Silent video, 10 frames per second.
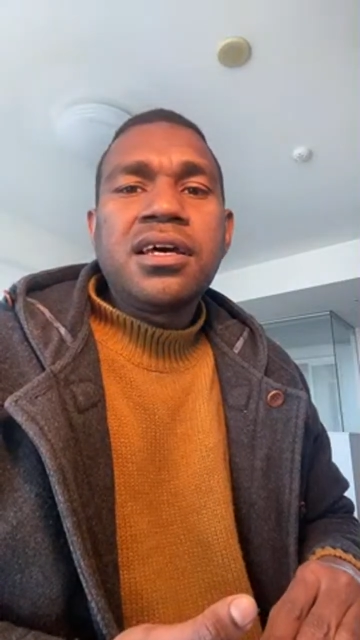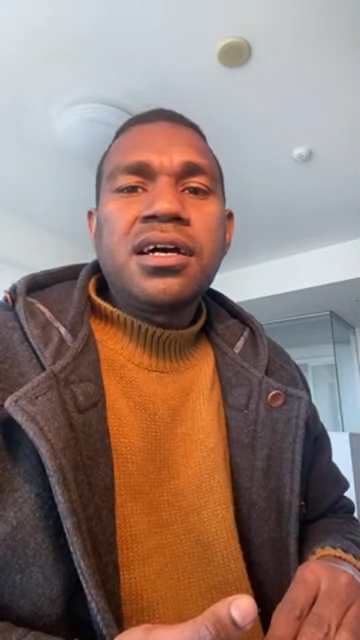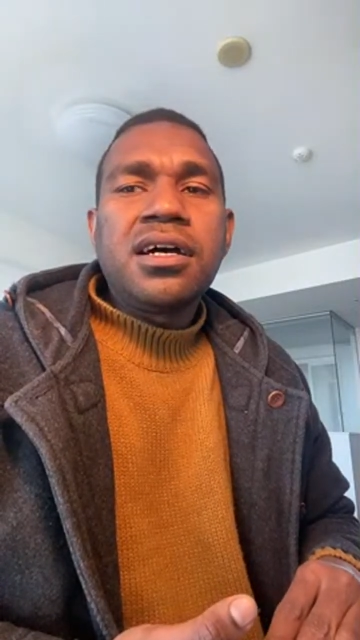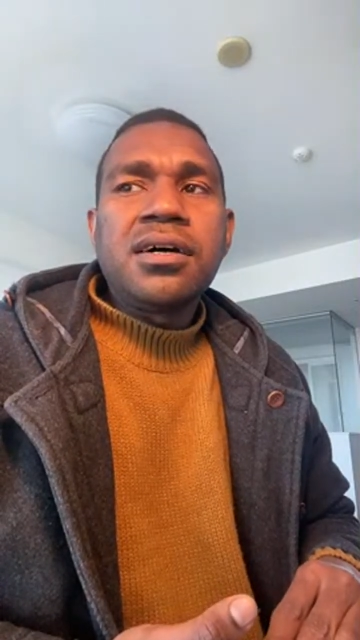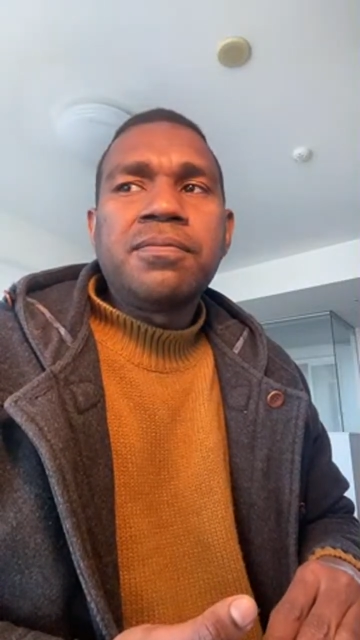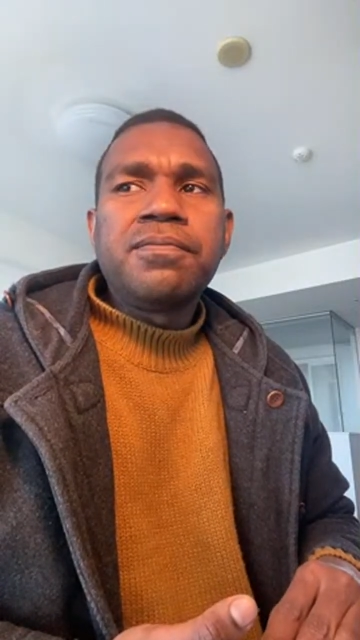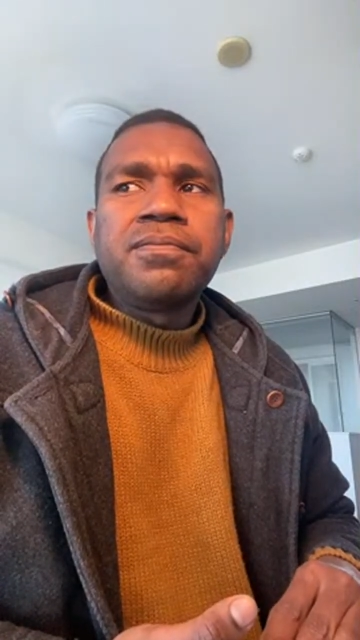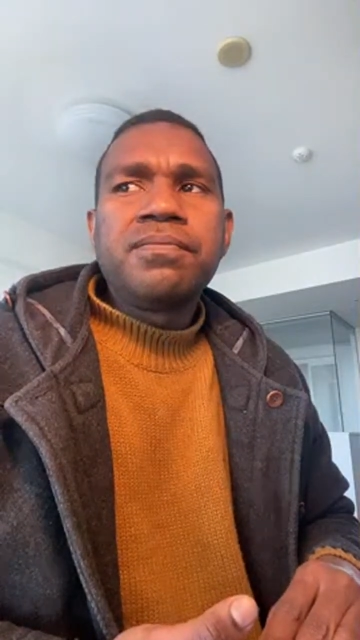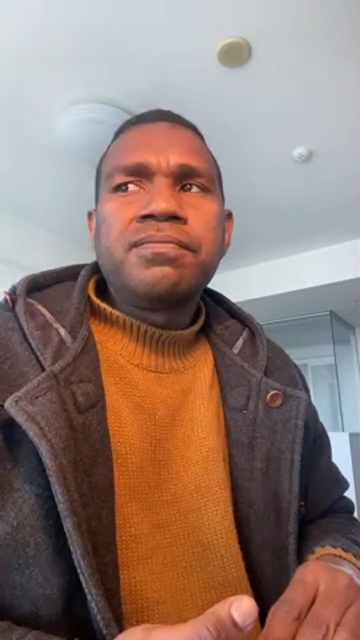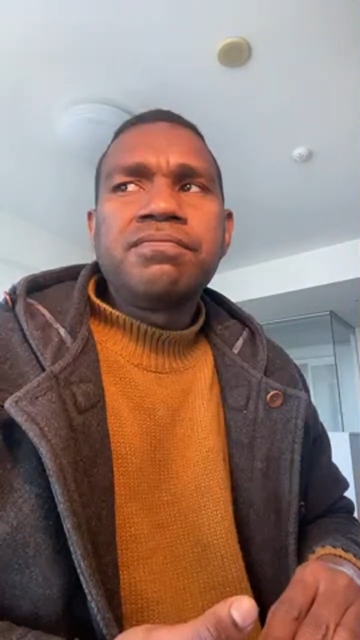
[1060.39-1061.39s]

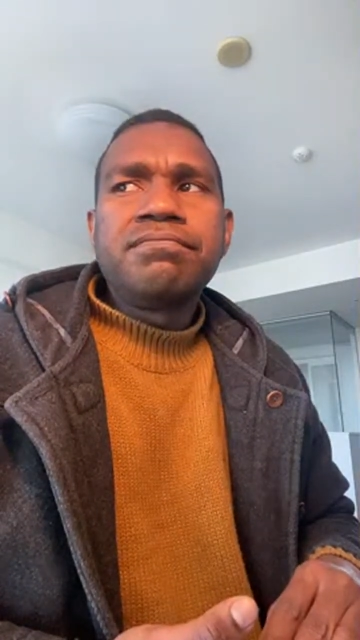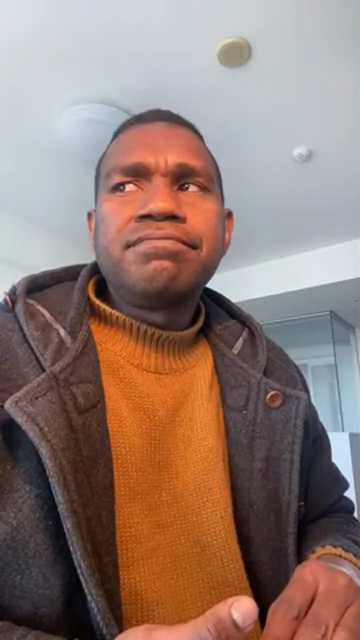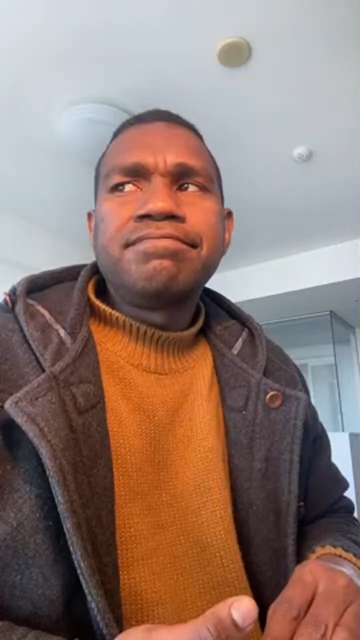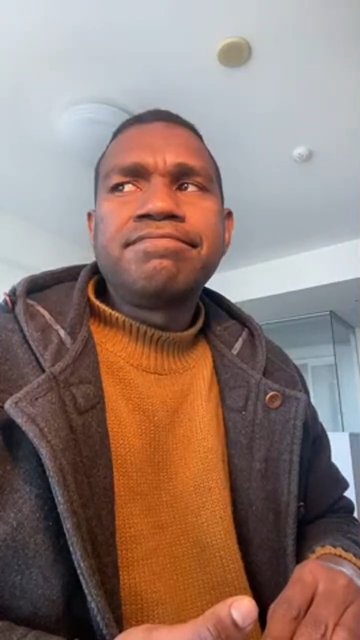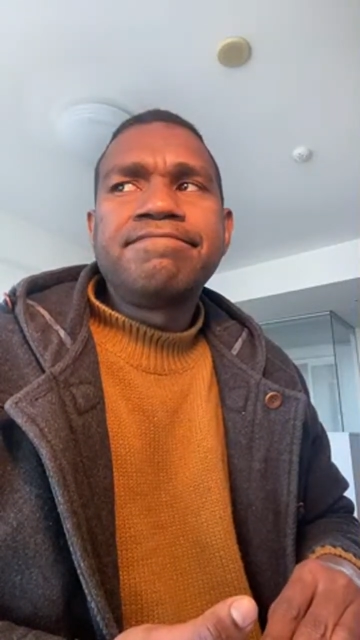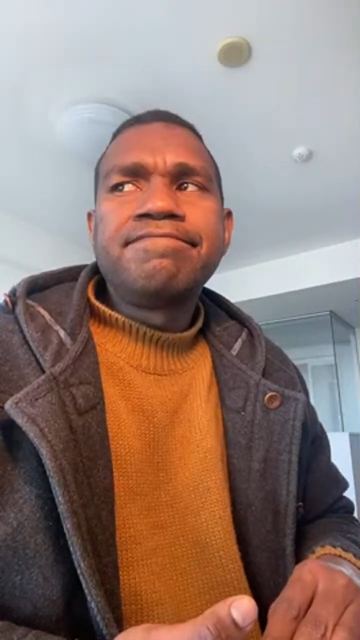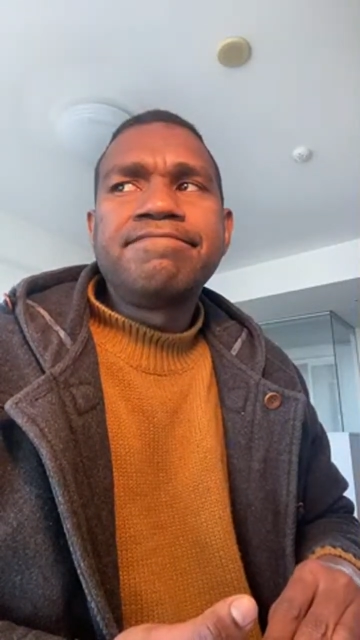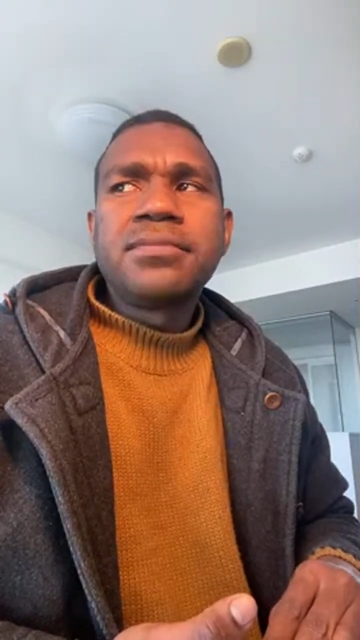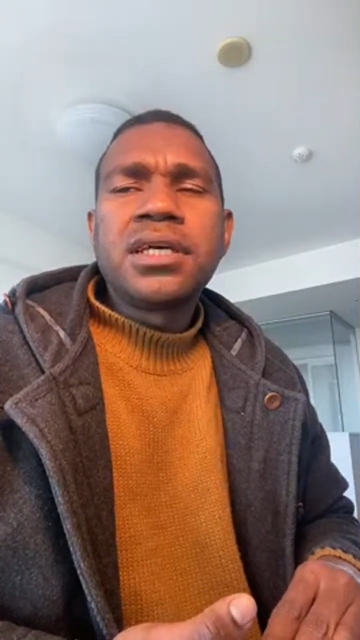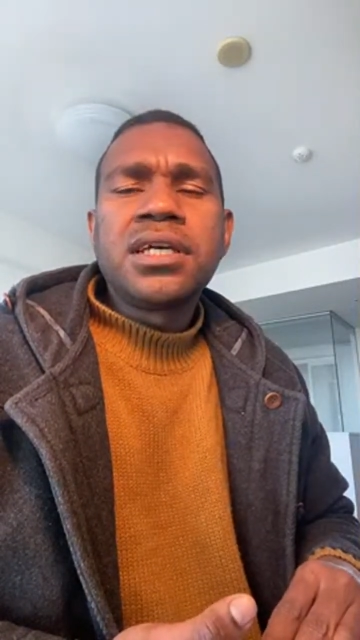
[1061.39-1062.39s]
um,
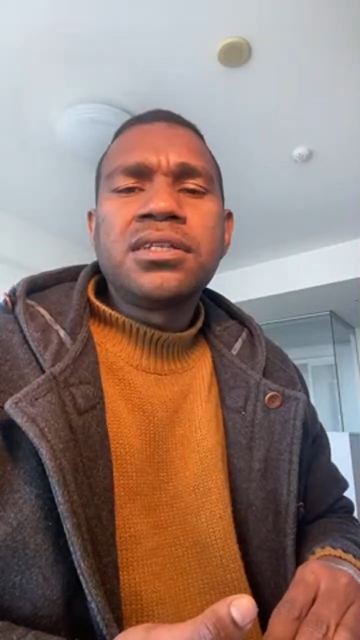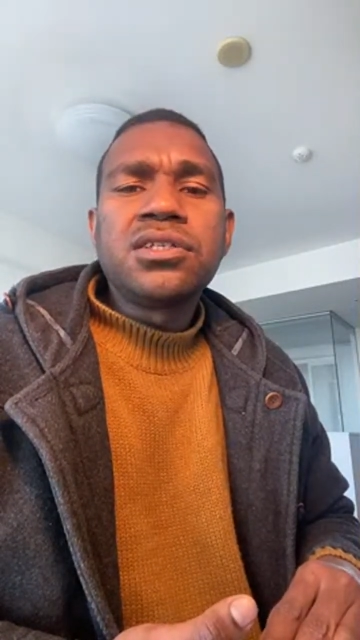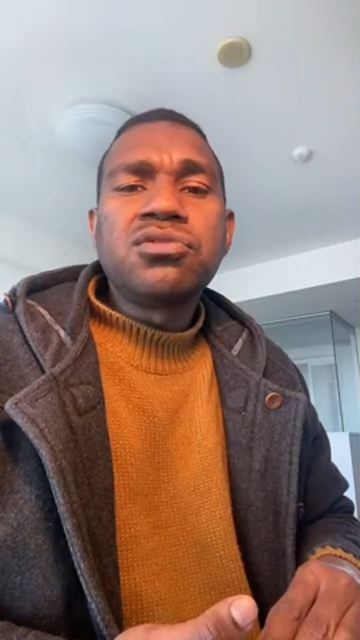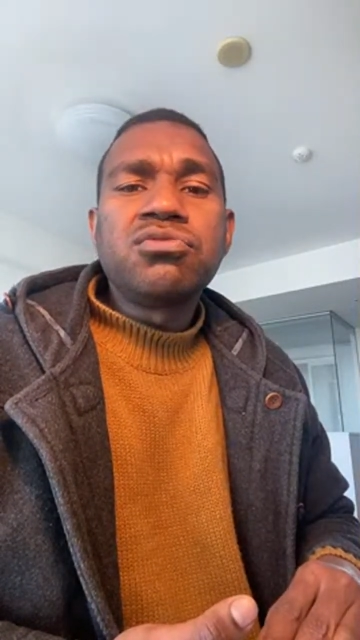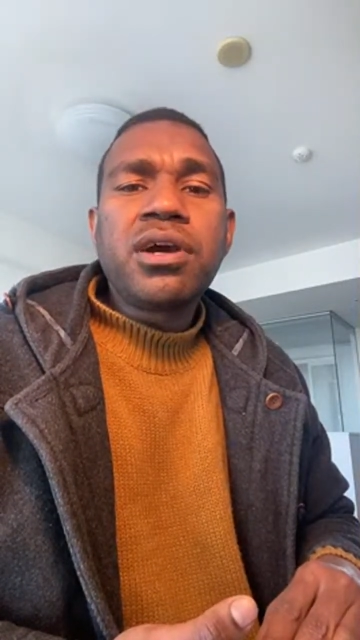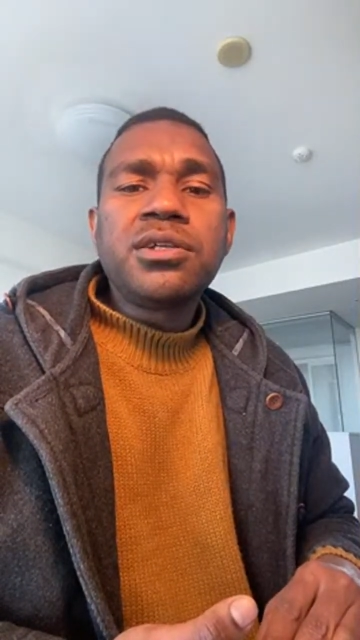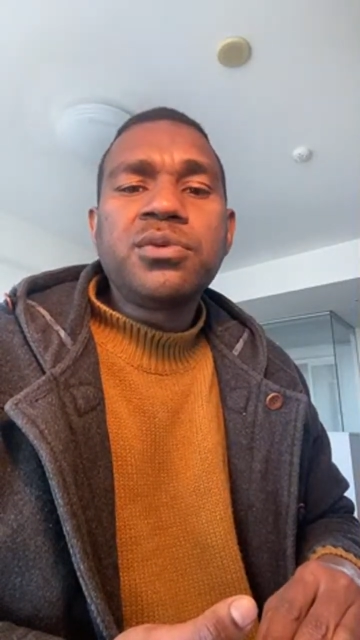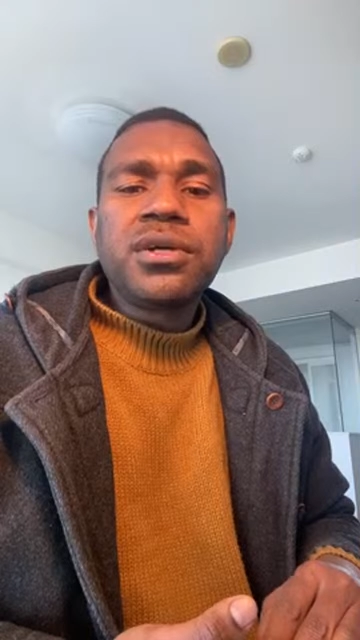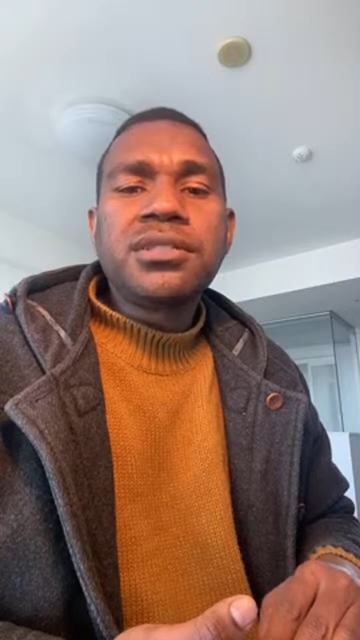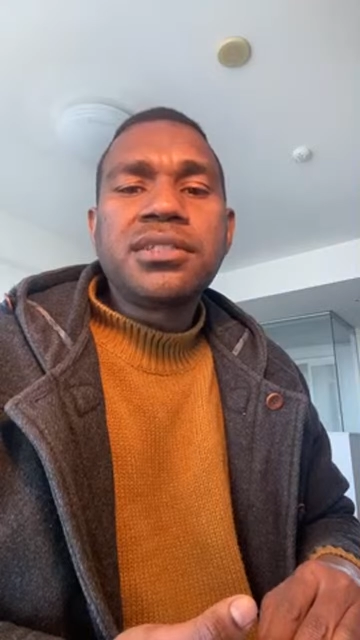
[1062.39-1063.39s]
the
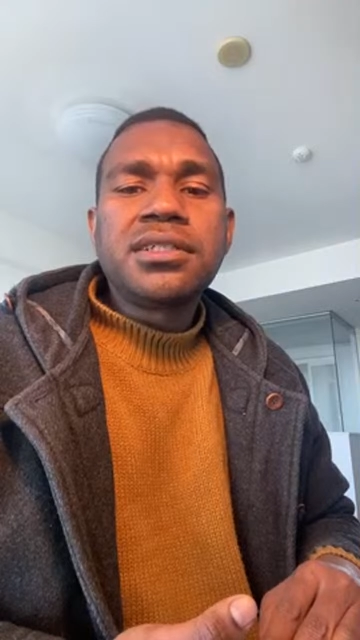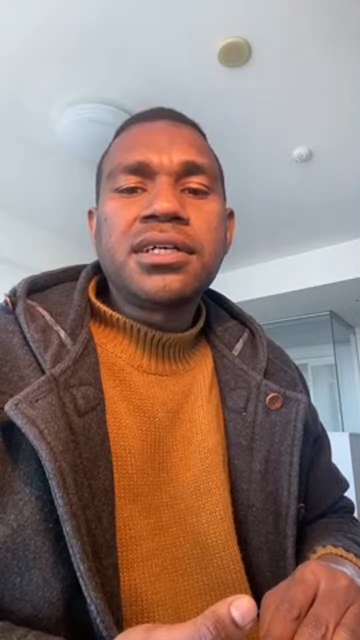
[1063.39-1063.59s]
graduate